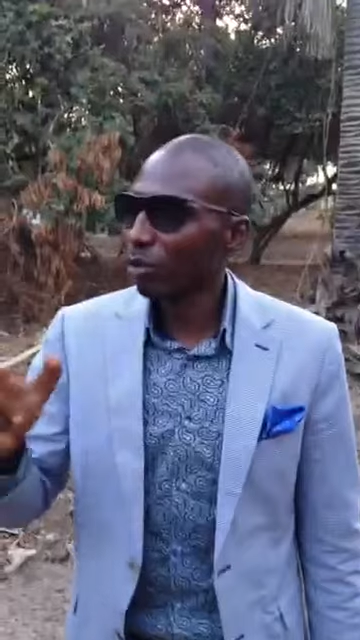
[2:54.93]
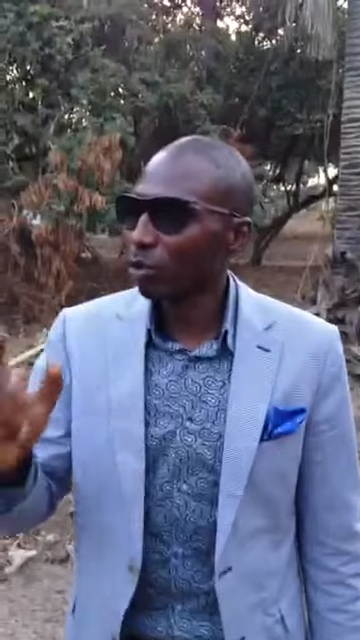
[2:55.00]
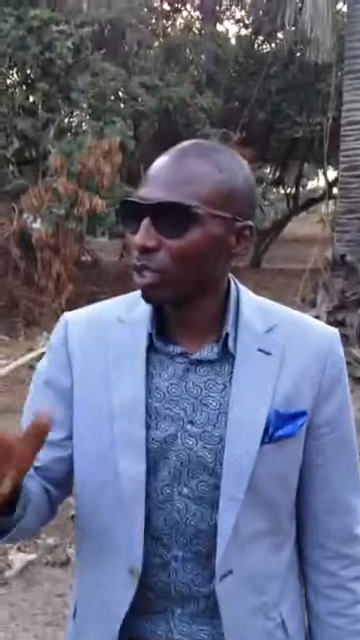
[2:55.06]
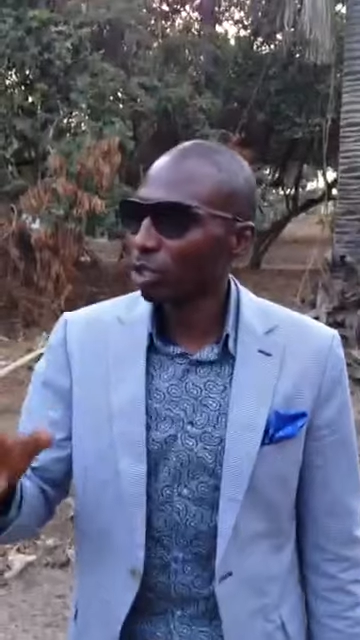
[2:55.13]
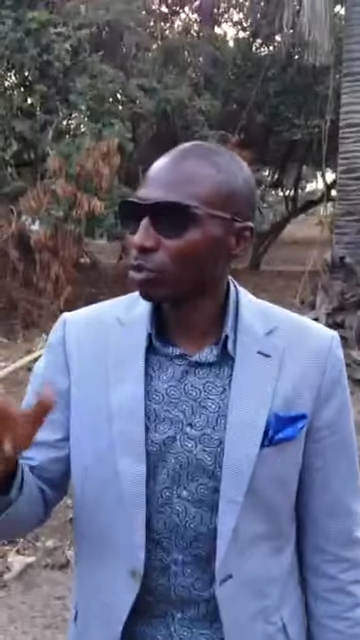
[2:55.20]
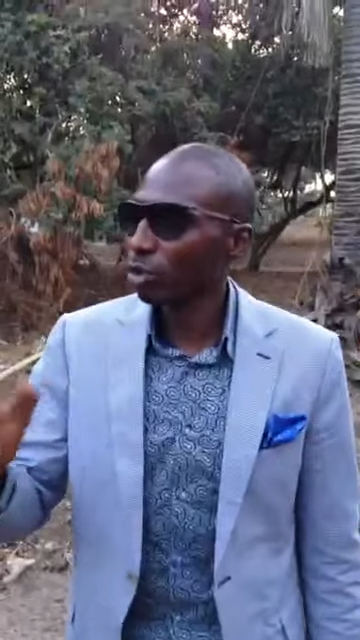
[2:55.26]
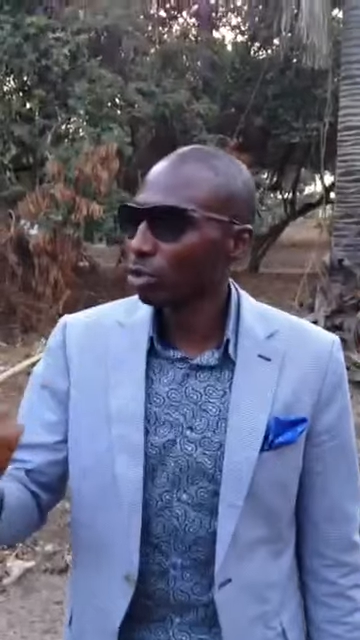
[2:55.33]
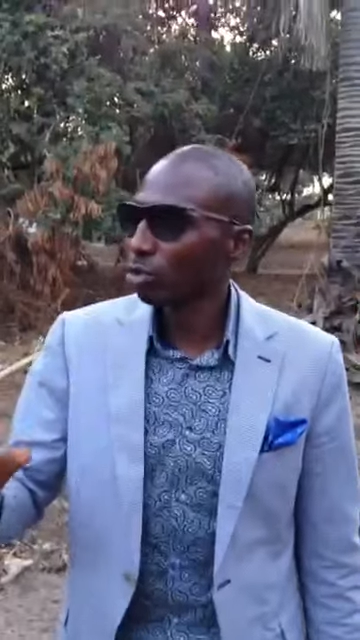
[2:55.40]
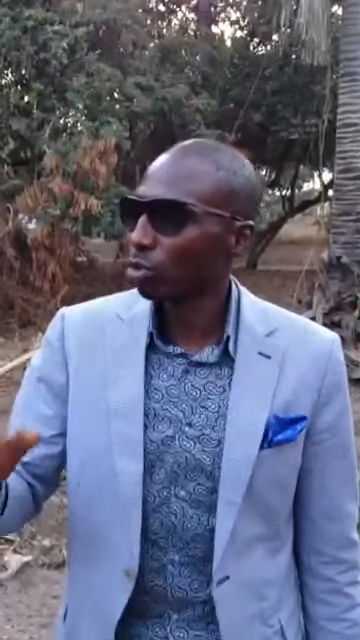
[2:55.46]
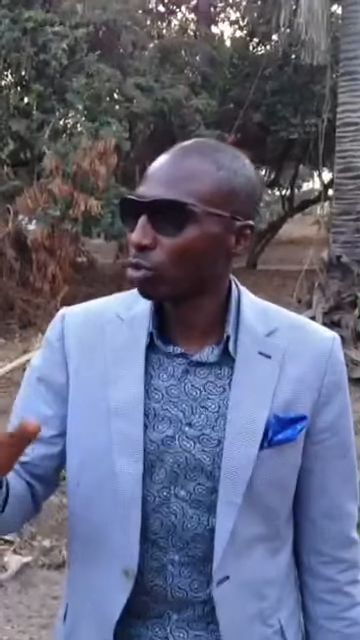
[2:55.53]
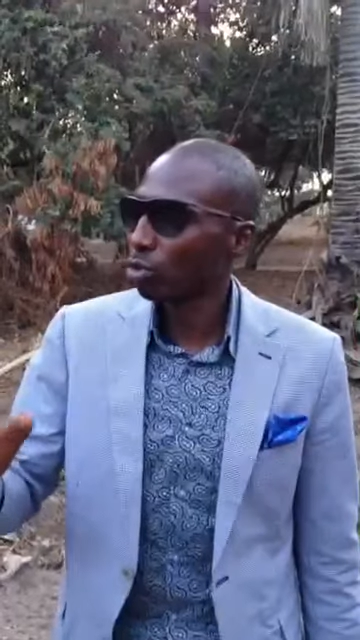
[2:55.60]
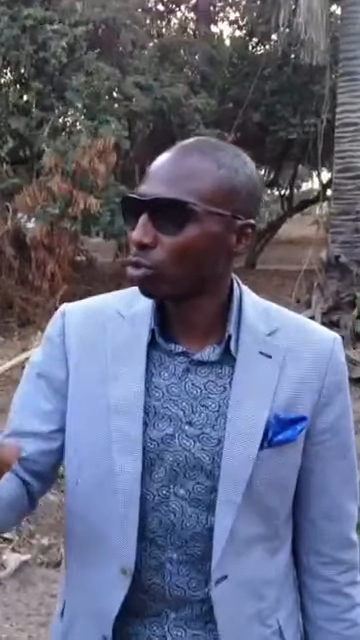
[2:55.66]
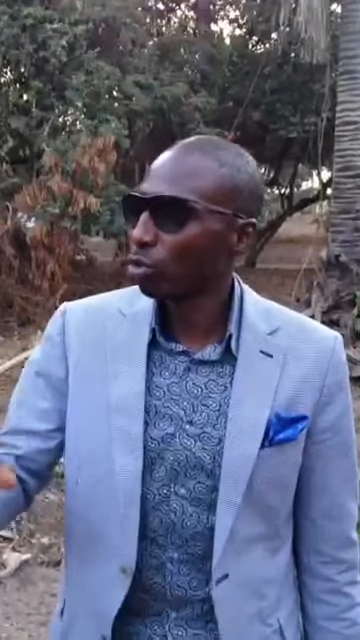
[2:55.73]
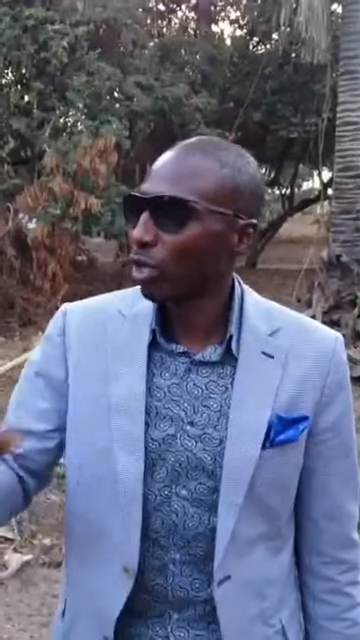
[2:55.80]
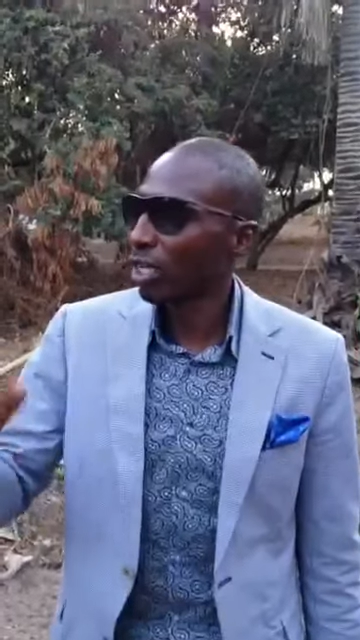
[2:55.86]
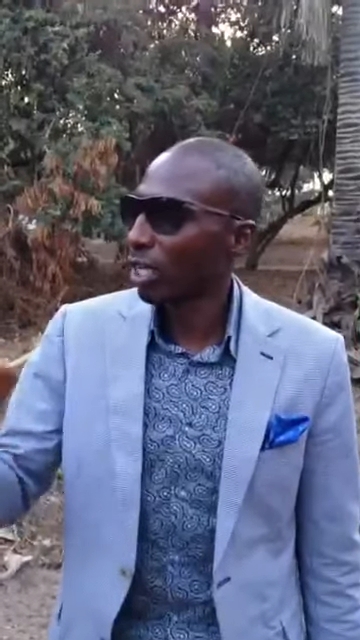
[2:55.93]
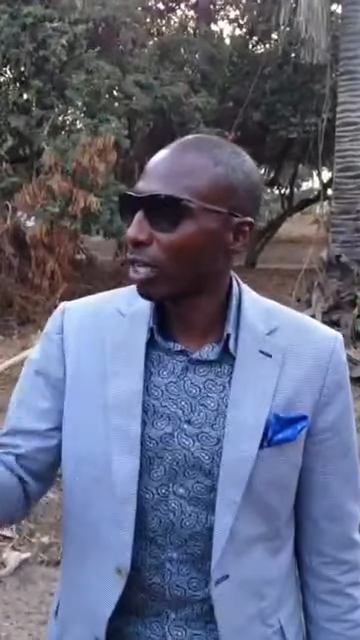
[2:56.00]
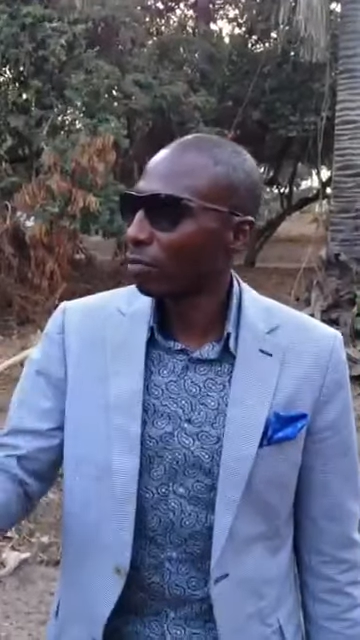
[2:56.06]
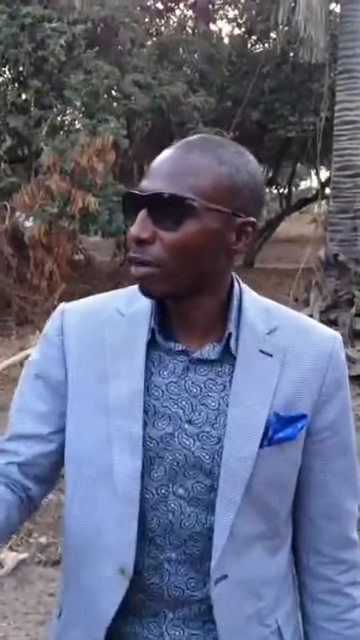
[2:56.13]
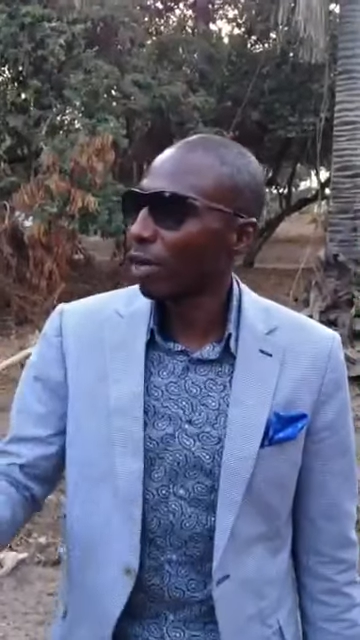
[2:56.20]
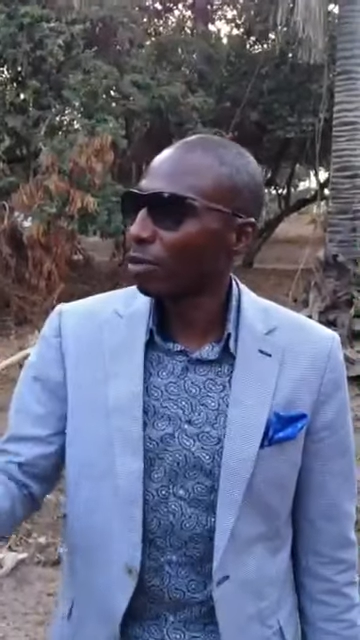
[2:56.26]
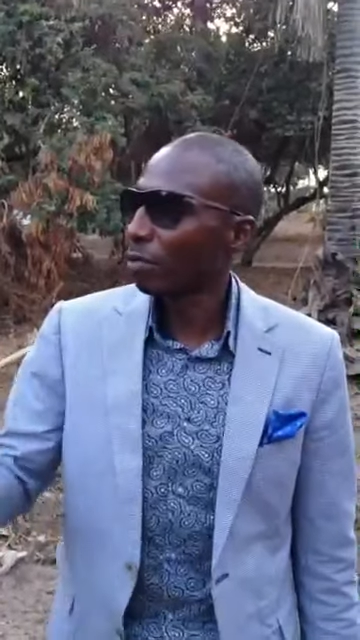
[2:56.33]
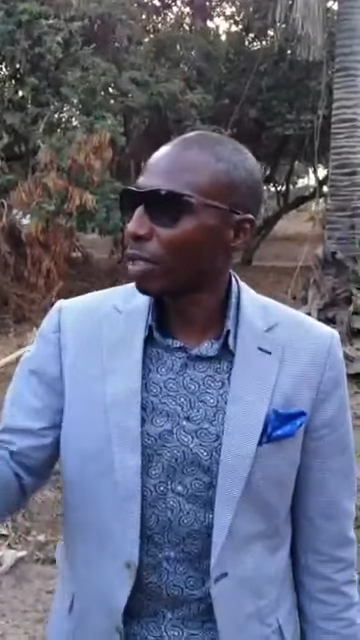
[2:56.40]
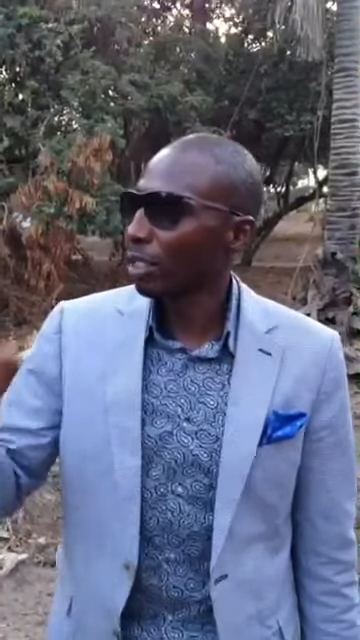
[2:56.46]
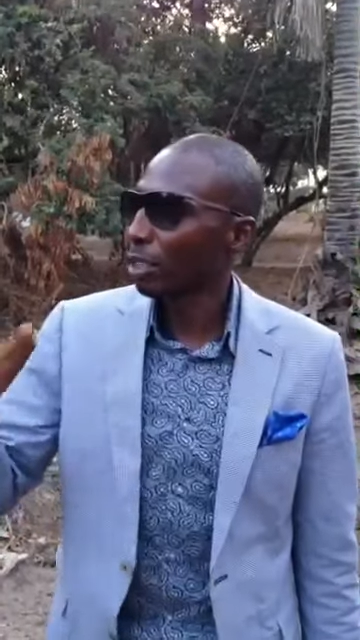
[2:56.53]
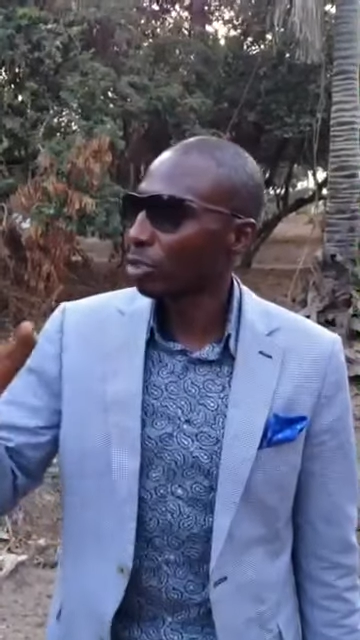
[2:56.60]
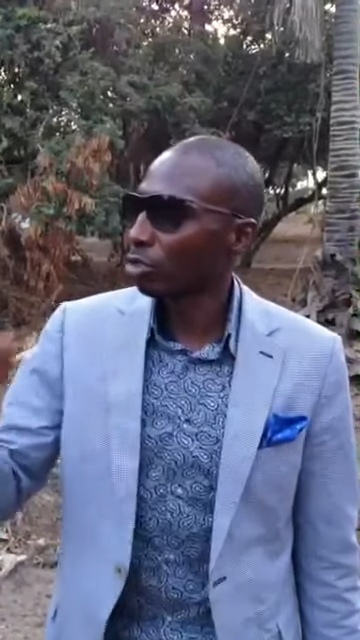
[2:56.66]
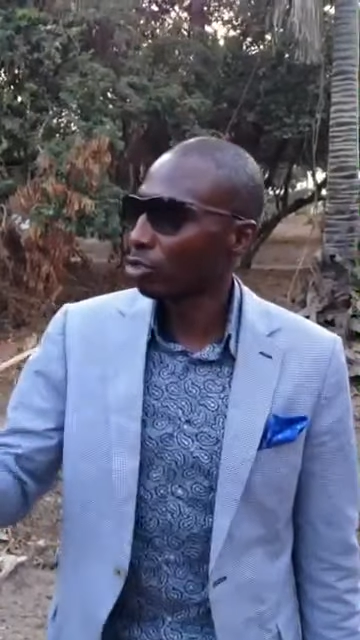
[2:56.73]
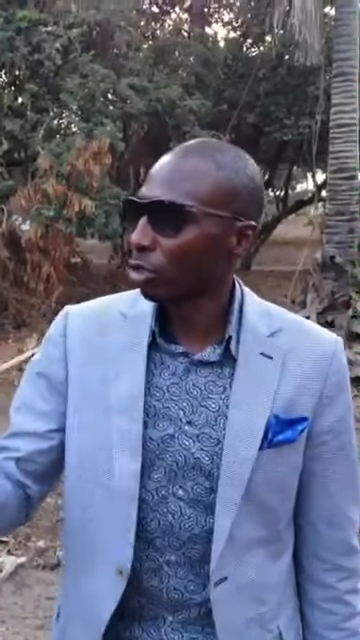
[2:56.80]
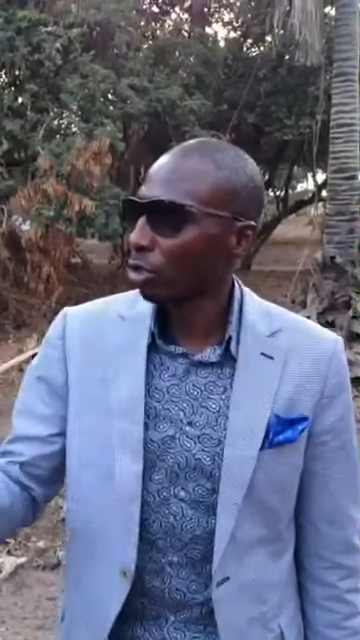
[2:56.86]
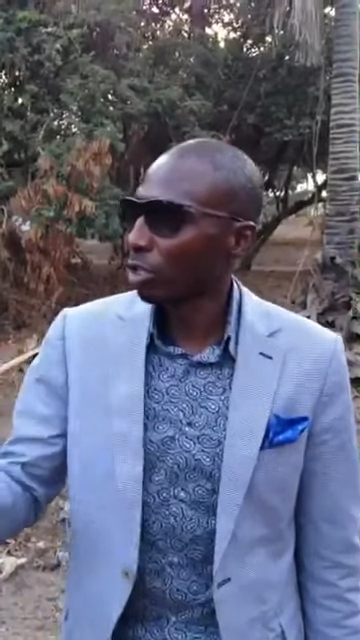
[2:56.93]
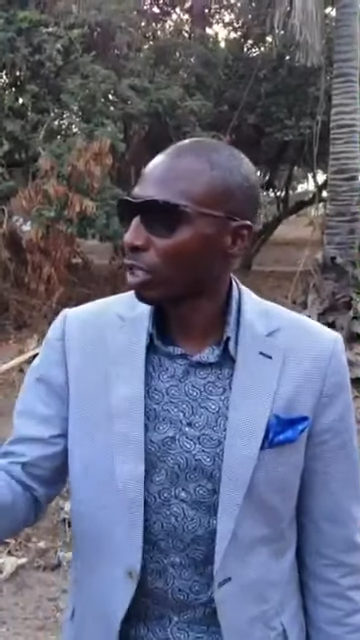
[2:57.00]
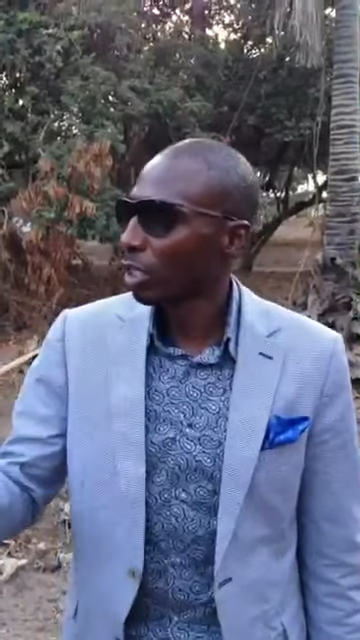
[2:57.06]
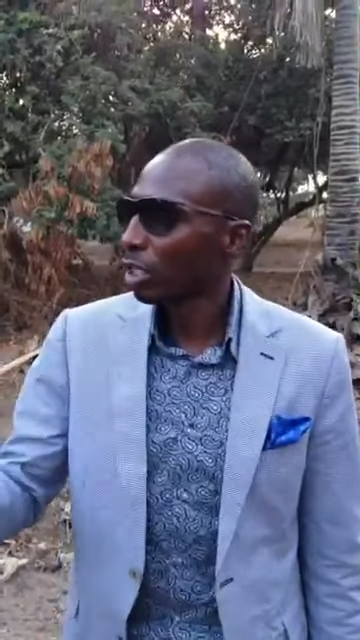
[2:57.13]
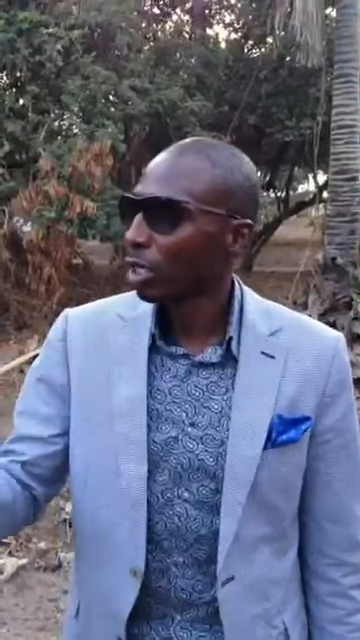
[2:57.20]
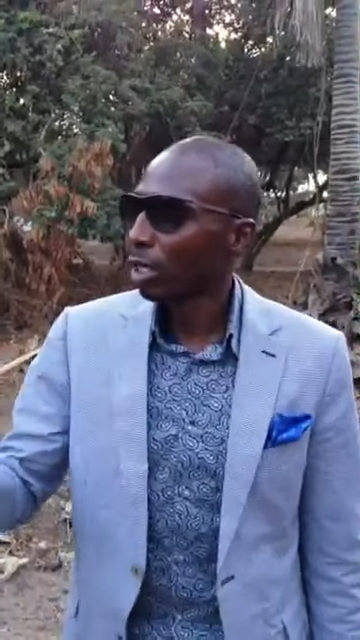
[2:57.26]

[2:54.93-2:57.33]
which was to do an environmental study.